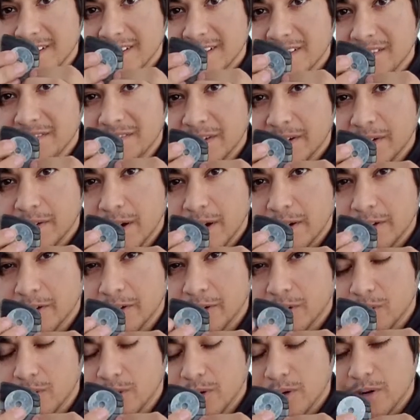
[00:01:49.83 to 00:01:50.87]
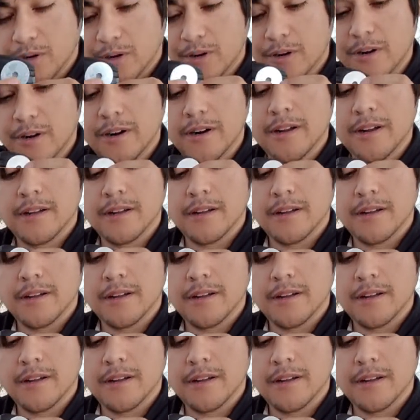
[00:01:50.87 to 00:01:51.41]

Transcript: to figure out your